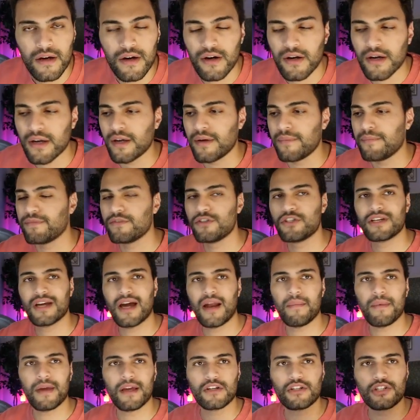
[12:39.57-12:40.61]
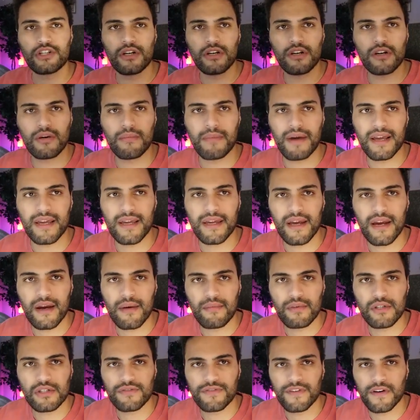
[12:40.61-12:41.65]
Okay, just gotta make sure you know my
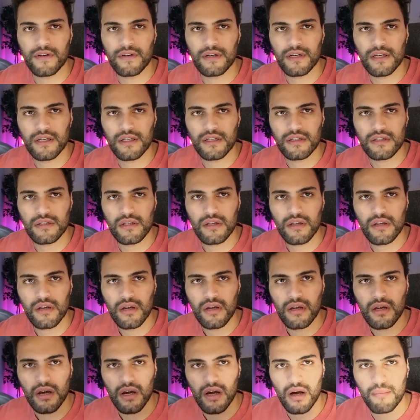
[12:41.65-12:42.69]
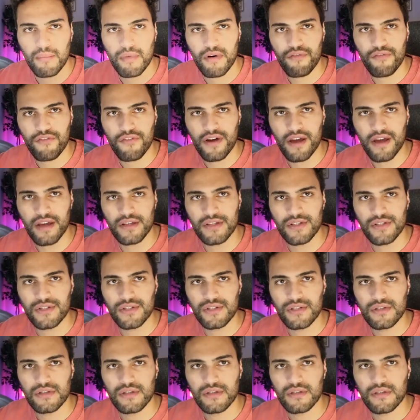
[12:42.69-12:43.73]
camera's focused on my
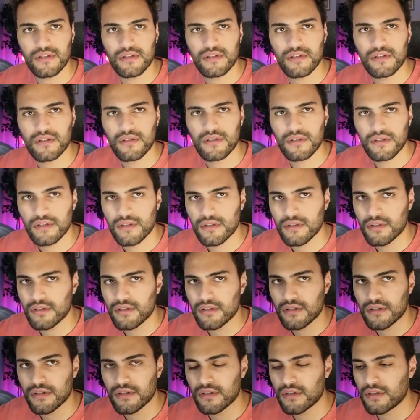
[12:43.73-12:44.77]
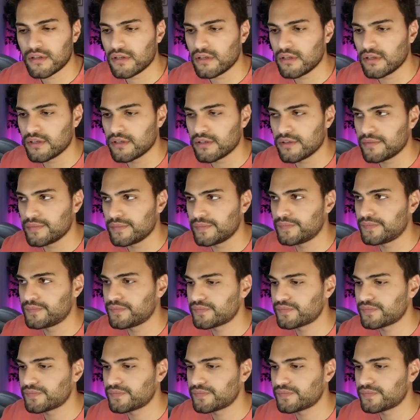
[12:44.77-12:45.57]
face. There you go.